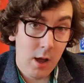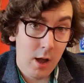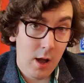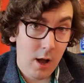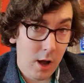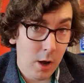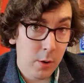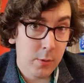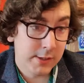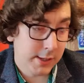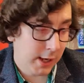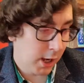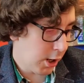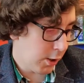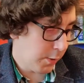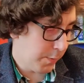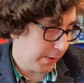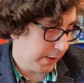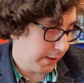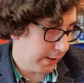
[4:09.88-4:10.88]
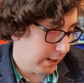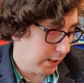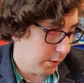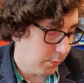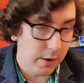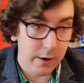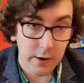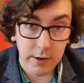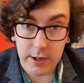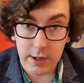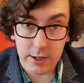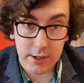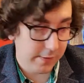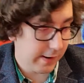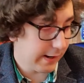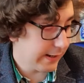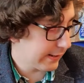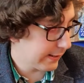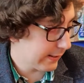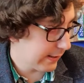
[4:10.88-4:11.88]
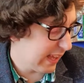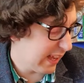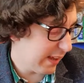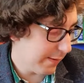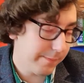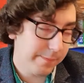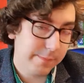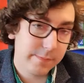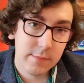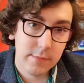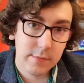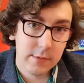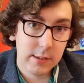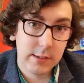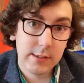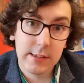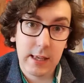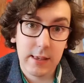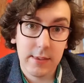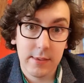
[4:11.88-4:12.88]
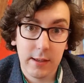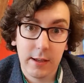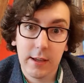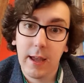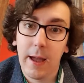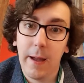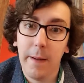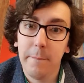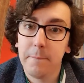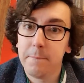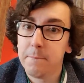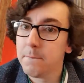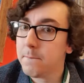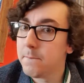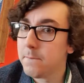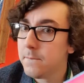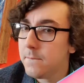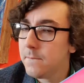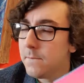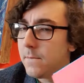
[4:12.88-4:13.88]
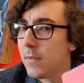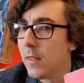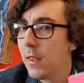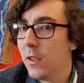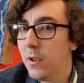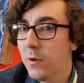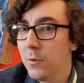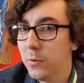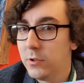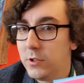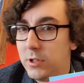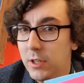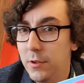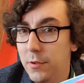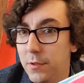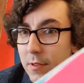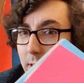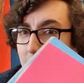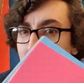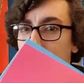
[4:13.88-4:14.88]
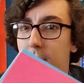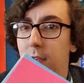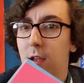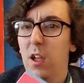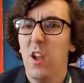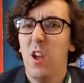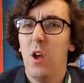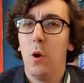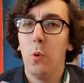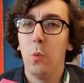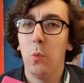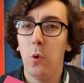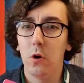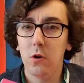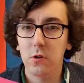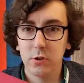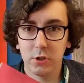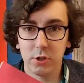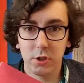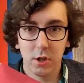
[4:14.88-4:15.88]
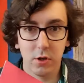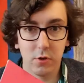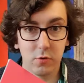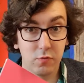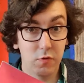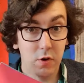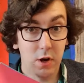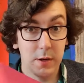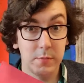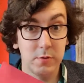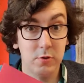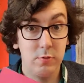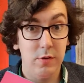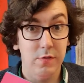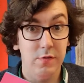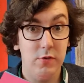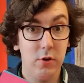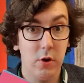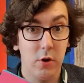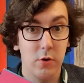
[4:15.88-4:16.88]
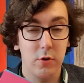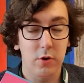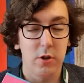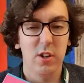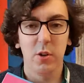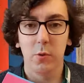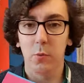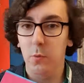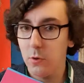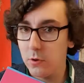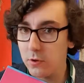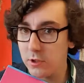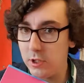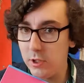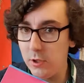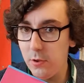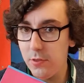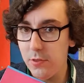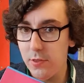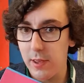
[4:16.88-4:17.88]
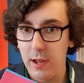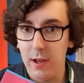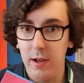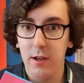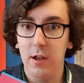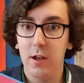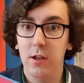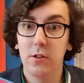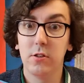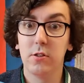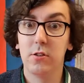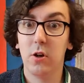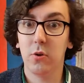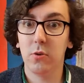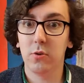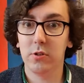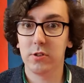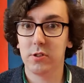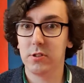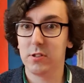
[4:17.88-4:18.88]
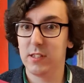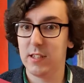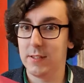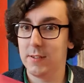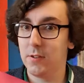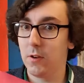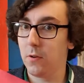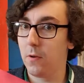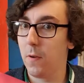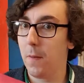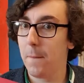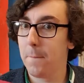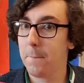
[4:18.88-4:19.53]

"I was hoping you weren't going to ask that," said the cat. "What do you think? What rhymes with dog? What do you think dogs sit on?"